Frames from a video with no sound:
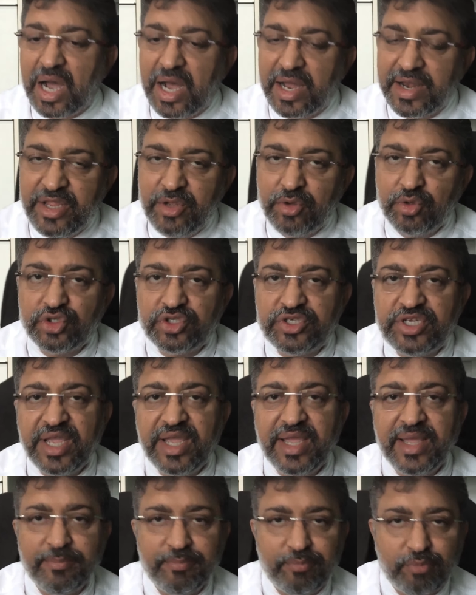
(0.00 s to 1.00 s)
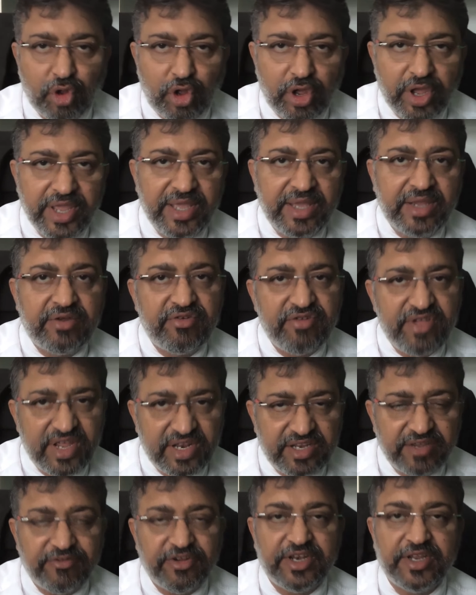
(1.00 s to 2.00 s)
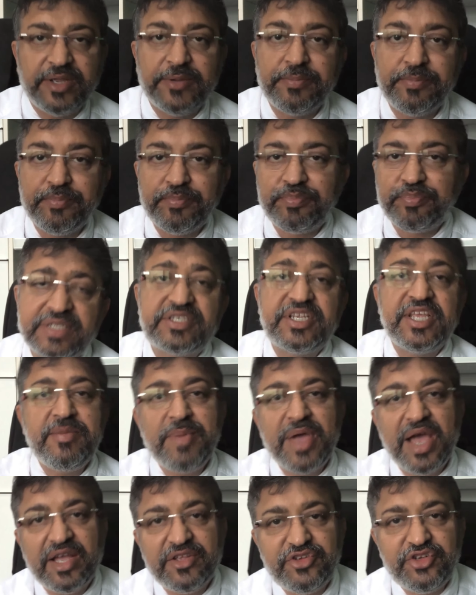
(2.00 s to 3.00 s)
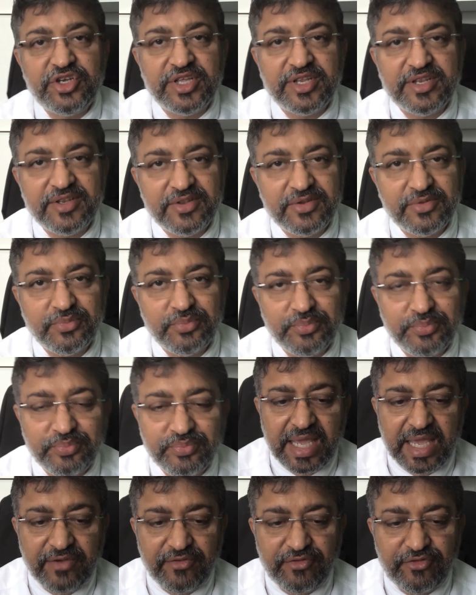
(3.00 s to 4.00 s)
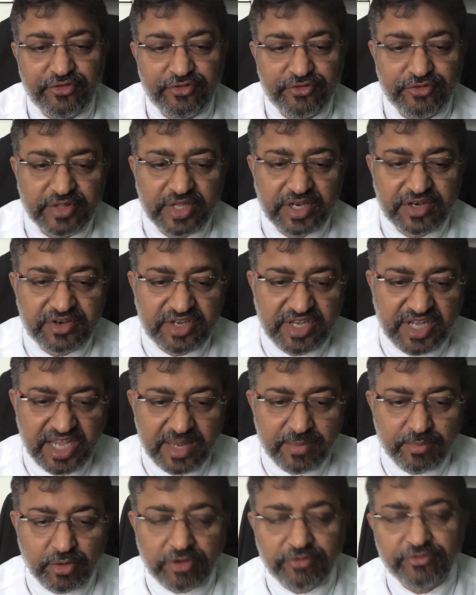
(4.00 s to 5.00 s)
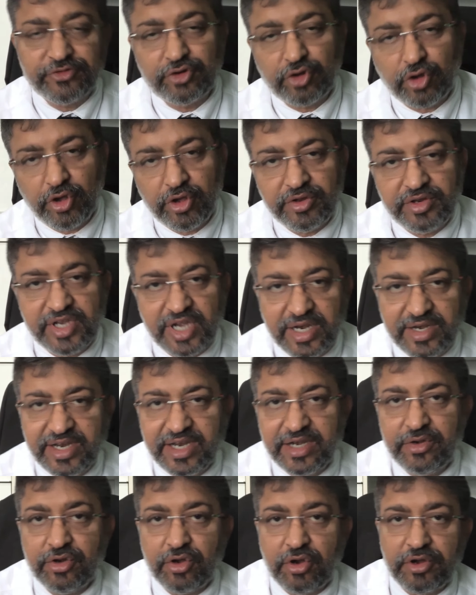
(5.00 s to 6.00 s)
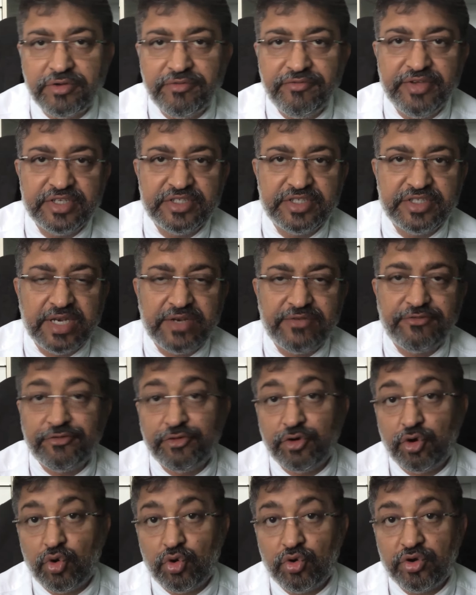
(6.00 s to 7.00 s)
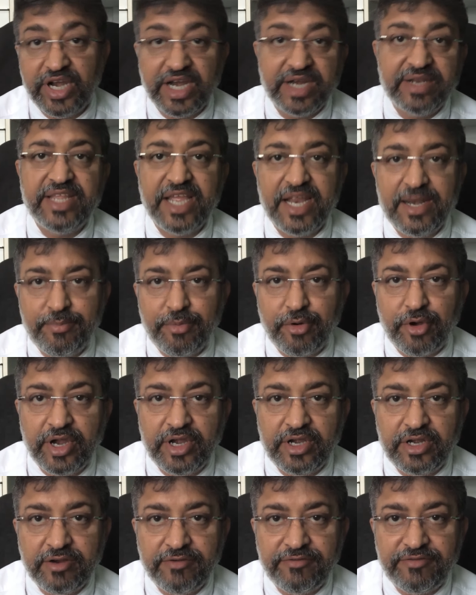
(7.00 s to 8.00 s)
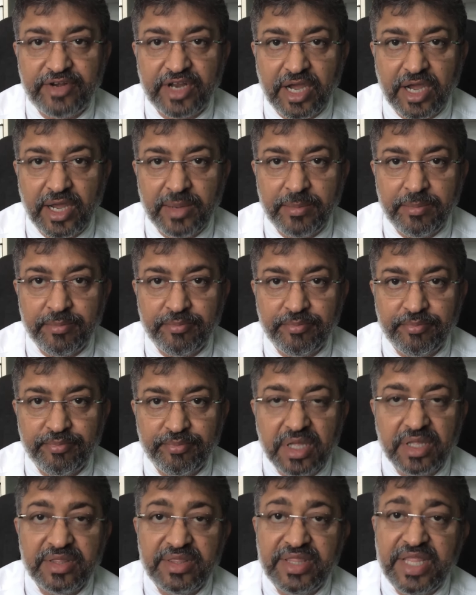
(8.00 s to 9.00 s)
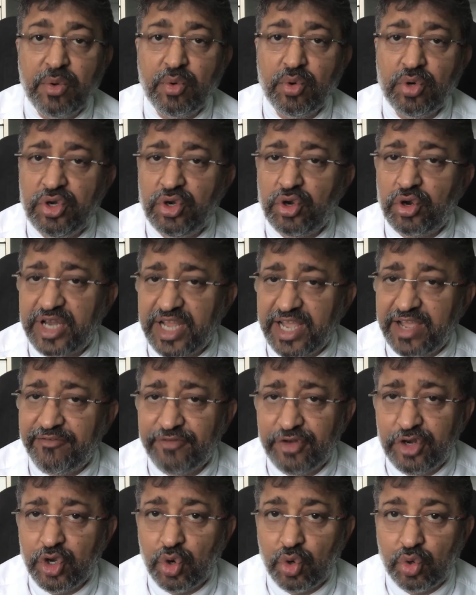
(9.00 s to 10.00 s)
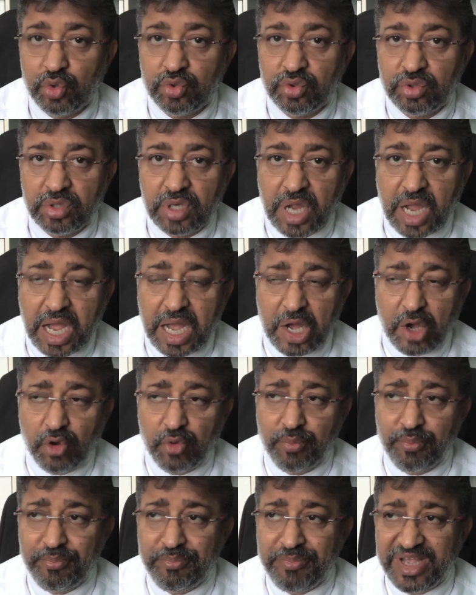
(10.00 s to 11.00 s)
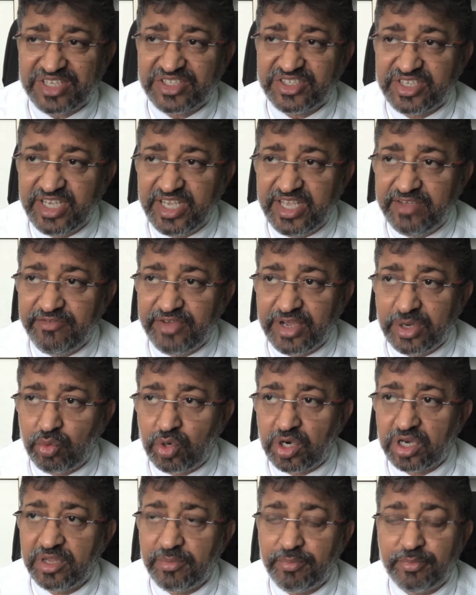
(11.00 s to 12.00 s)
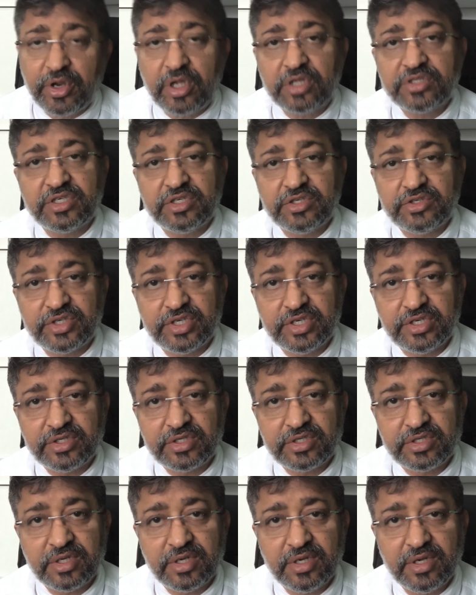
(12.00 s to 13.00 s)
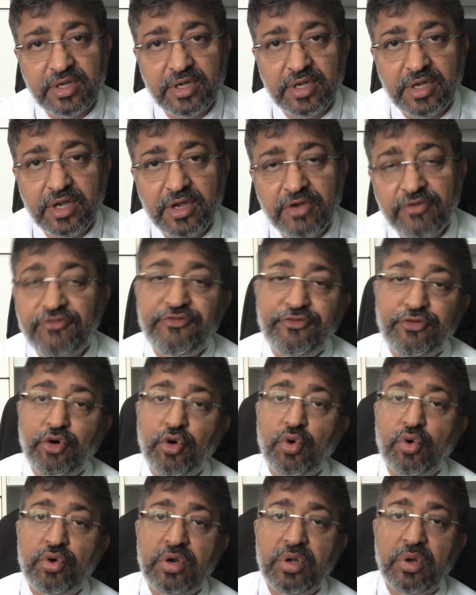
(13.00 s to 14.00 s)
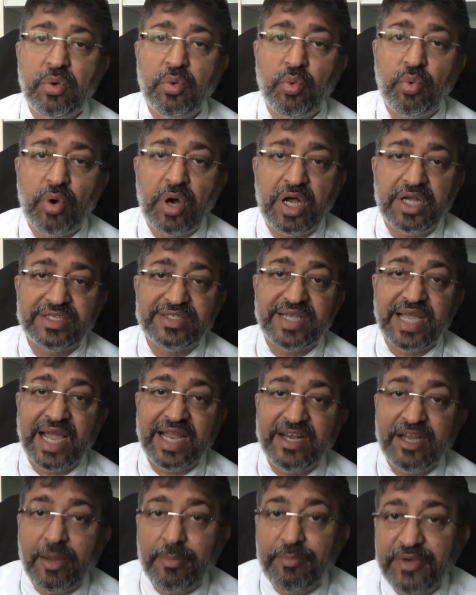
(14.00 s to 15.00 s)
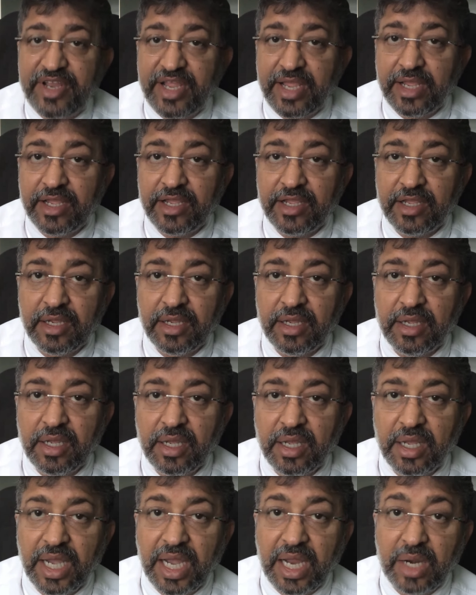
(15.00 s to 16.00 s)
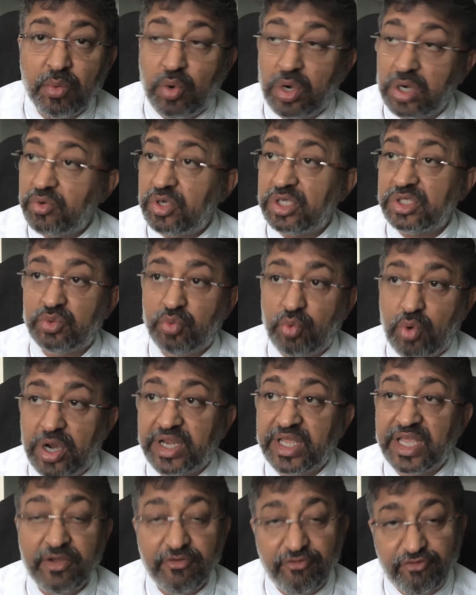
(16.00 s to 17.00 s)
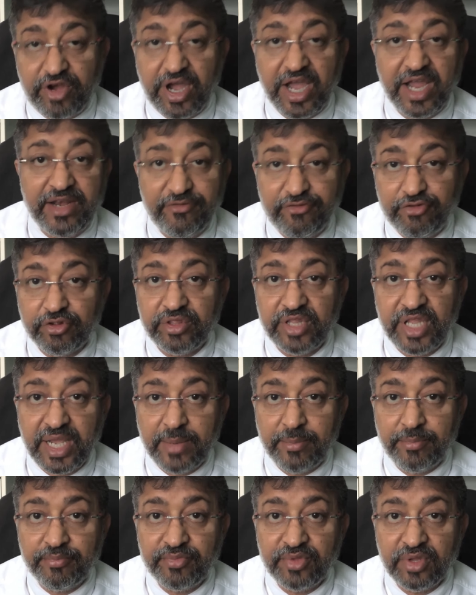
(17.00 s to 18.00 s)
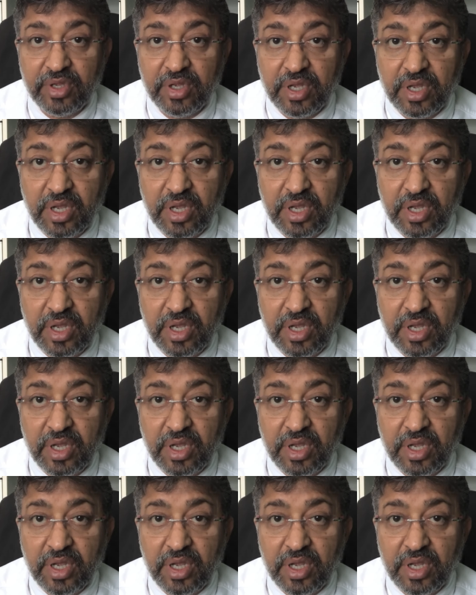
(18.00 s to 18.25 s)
unused employee creativity. Just imagine if the team of Toyota did not visit Ford at that point of time, they would not have known how massive and what are the processes Ford was adopting and what was working fine for them.